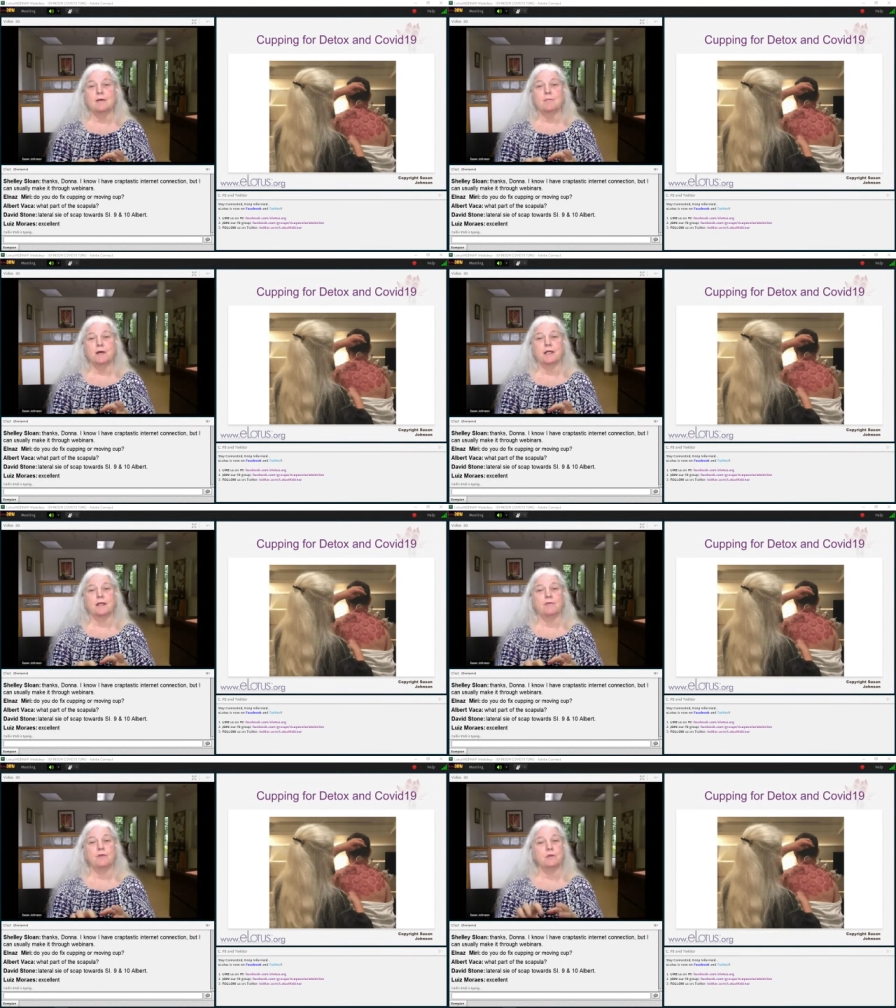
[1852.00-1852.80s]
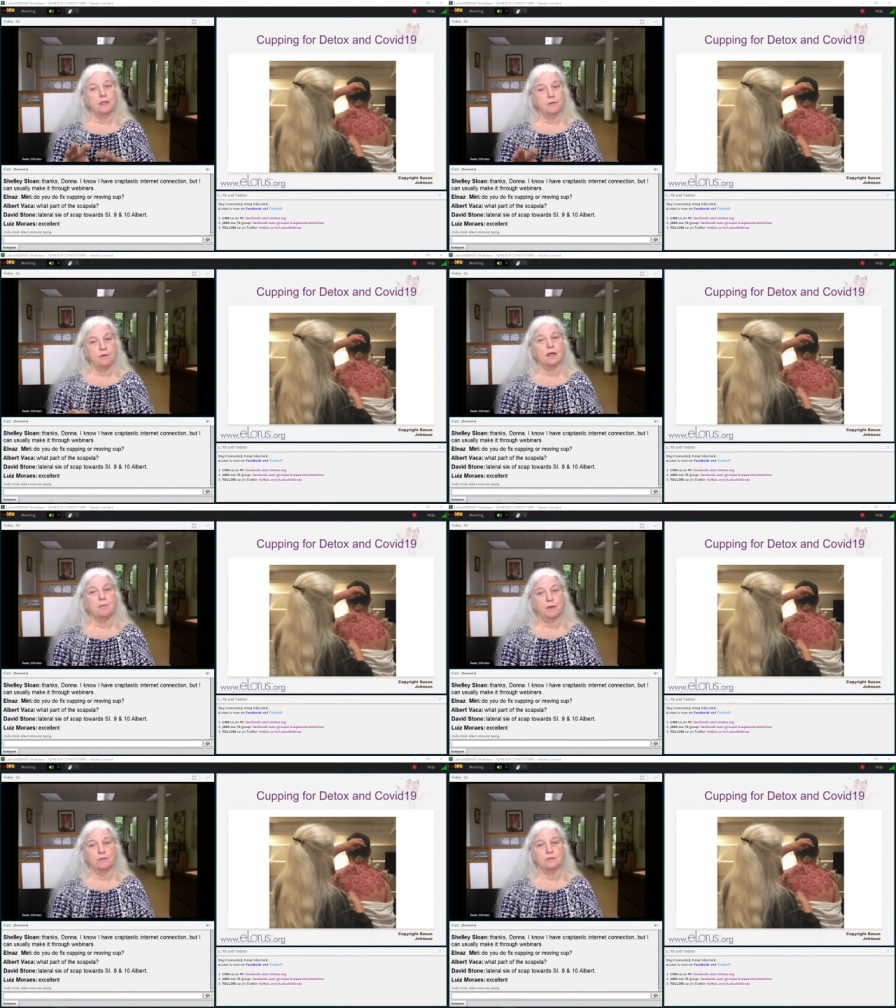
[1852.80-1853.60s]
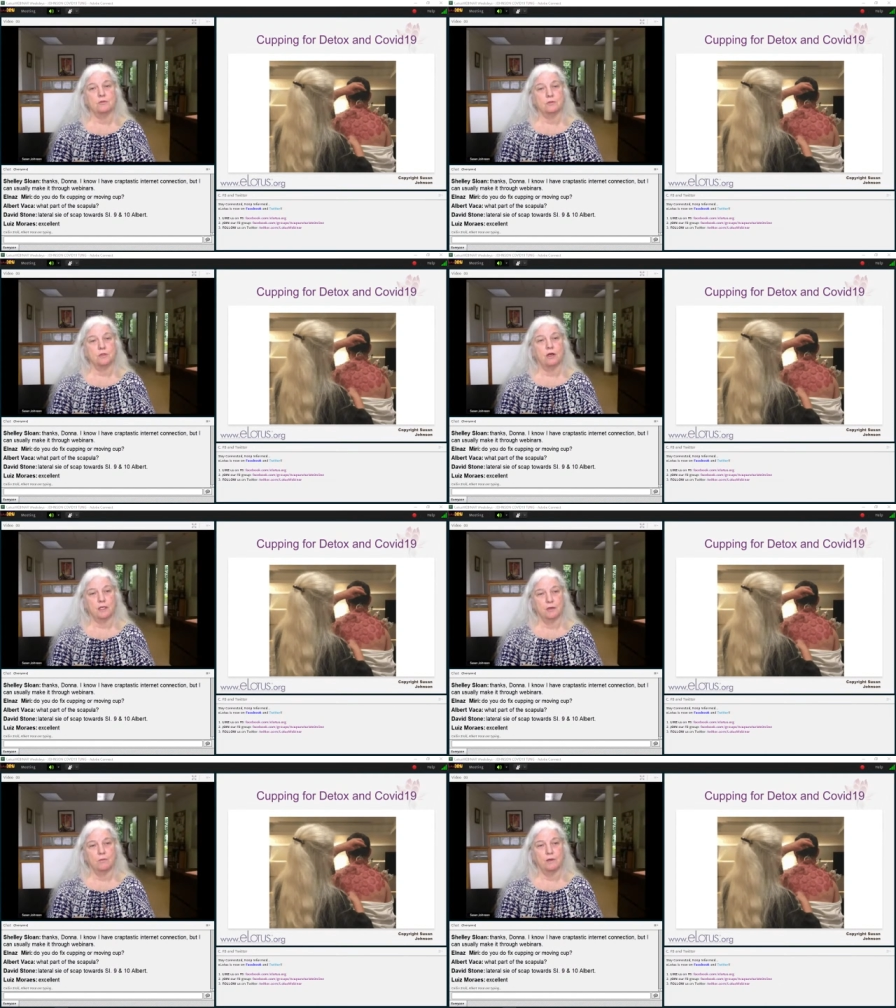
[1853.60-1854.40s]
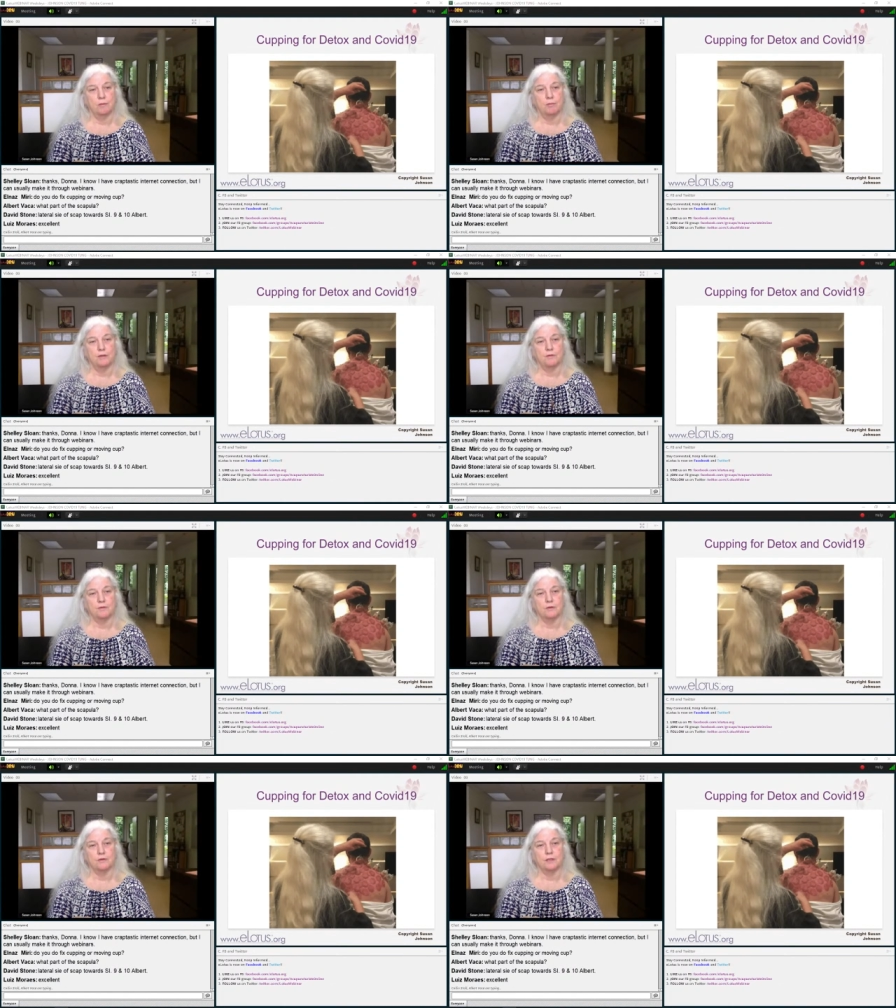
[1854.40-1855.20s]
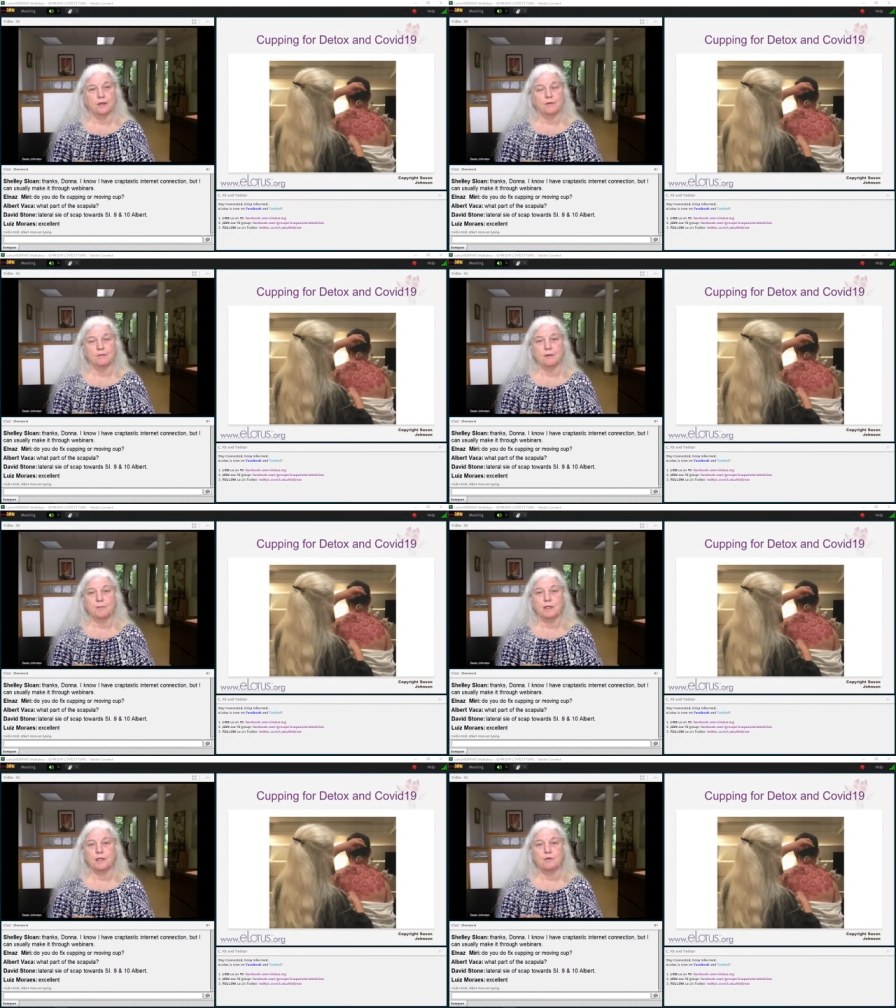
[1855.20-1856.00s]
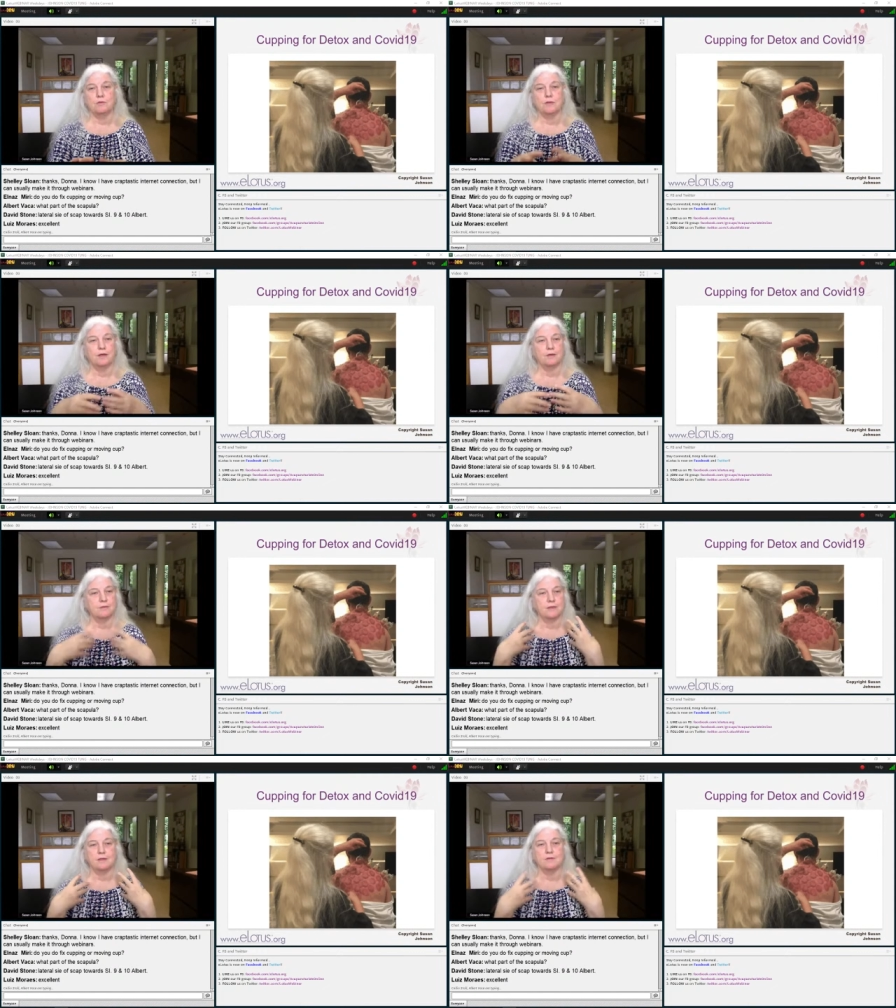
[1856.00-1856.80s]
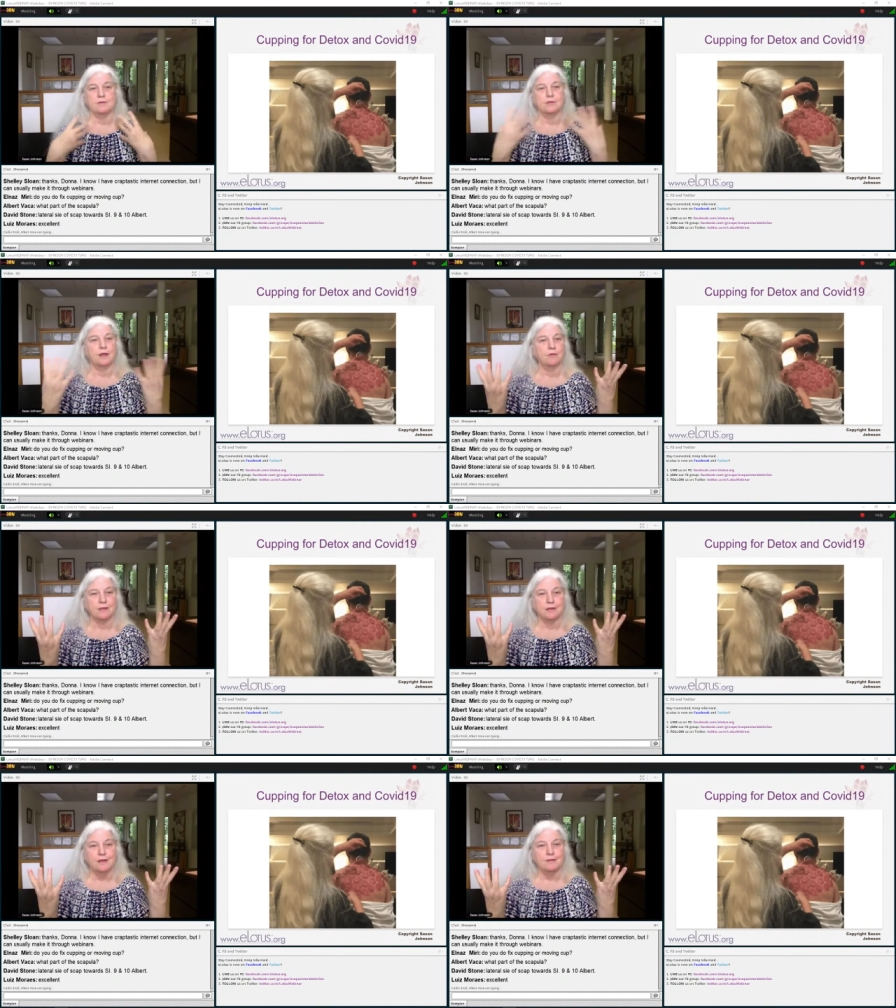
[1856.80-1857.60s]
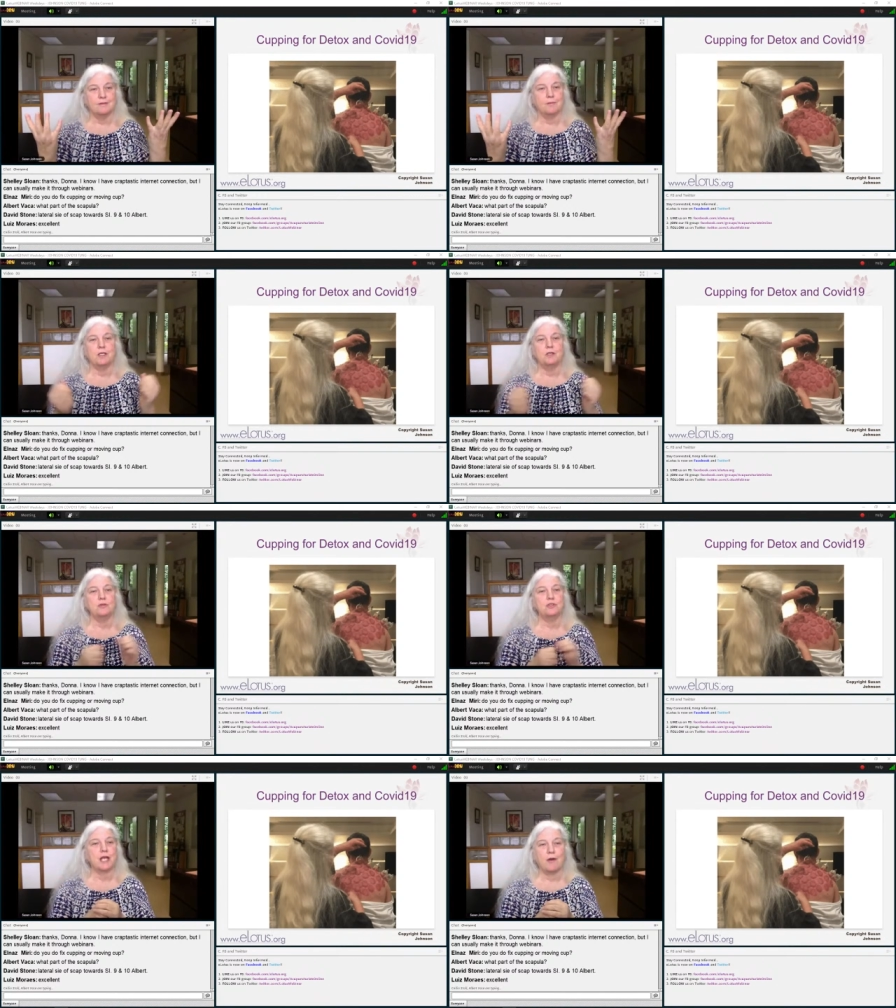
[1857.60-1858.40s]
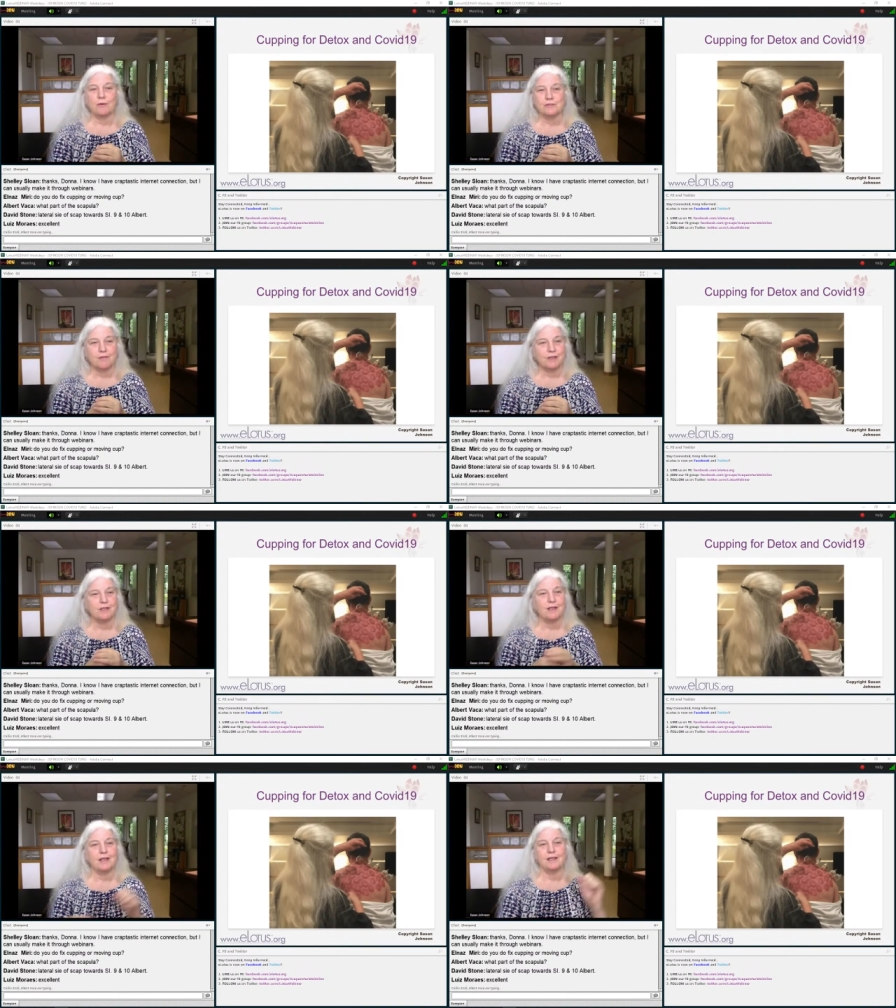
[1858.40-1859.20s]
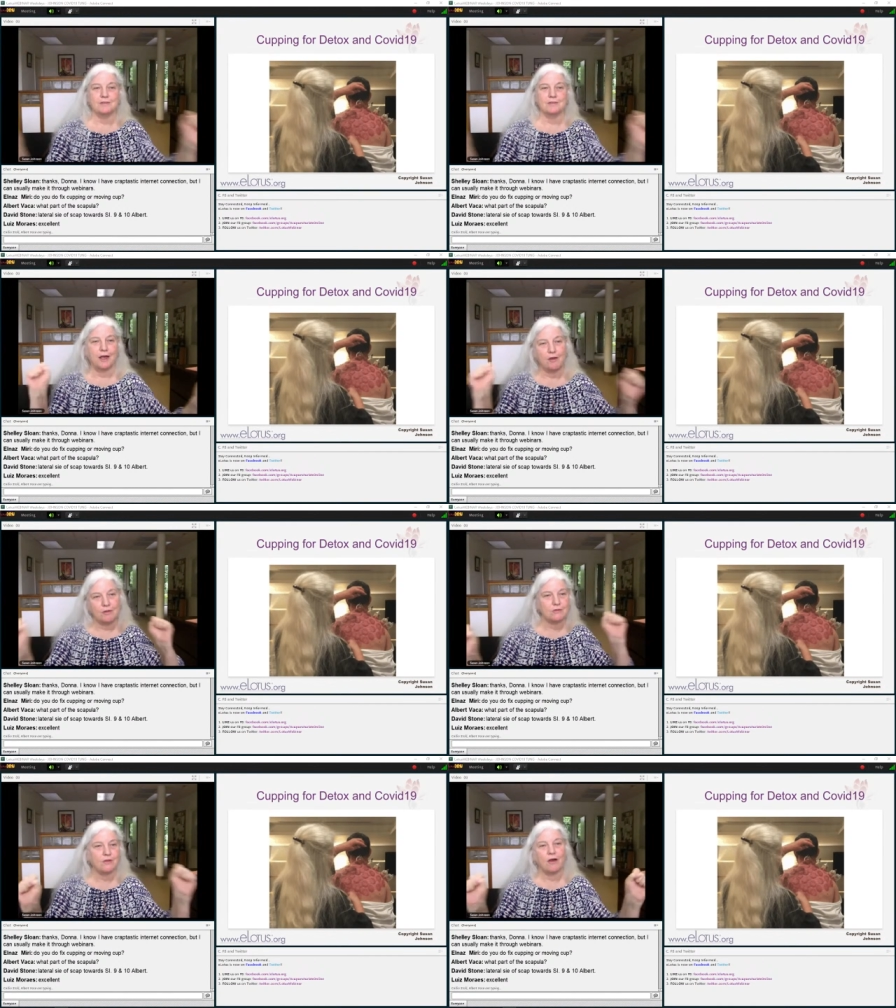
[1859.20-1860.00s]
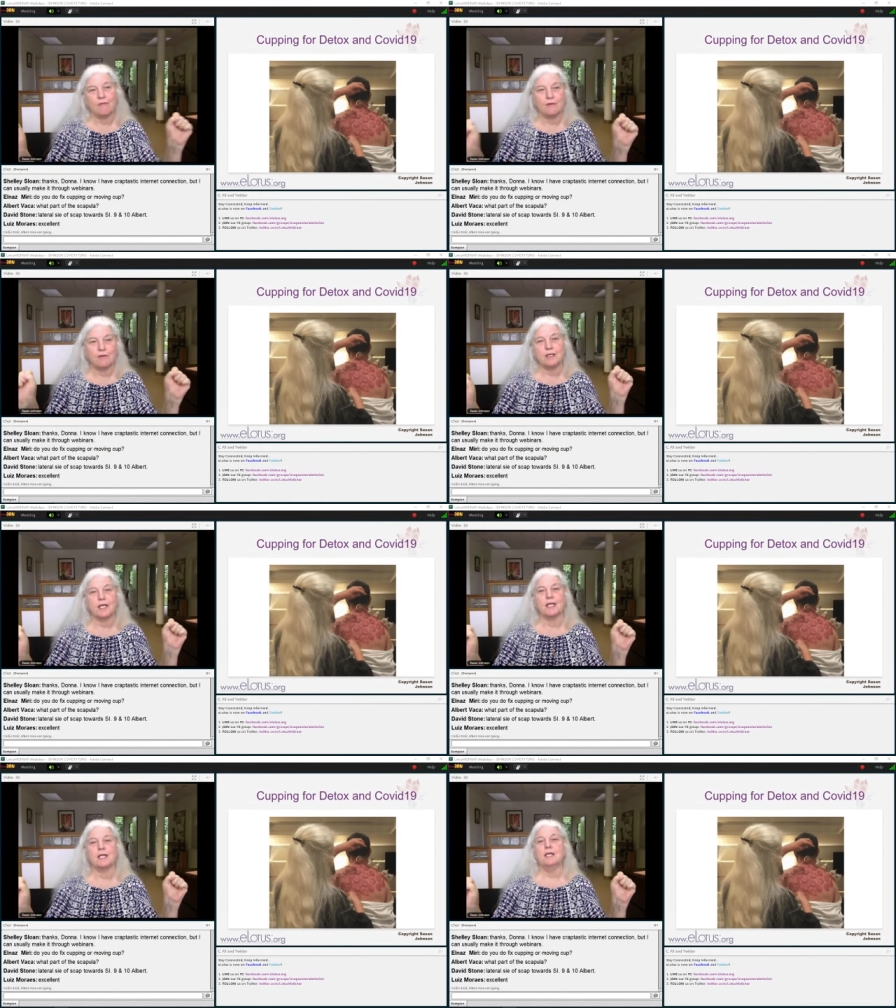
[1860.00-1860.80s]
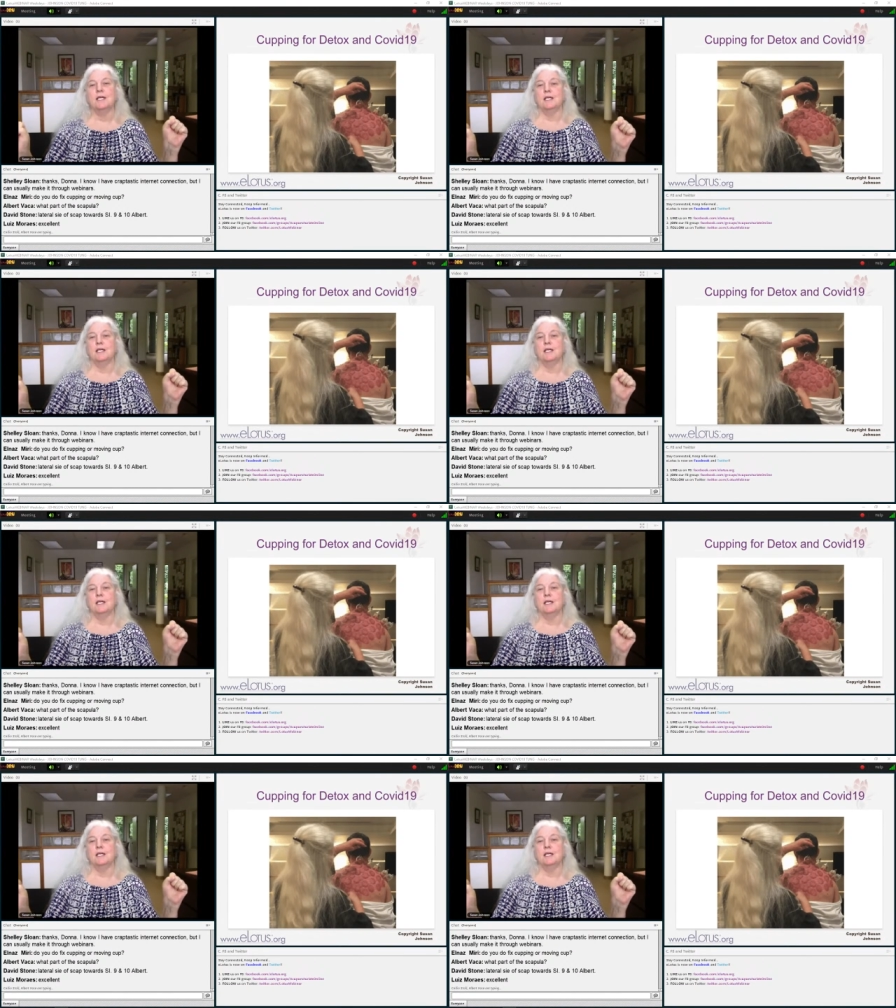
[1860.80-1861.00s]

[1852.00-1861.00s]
But if you leave a cup on too long, it will blister. Now, on somebody whose skin is healthy, somebody who showers every day and towels off every day,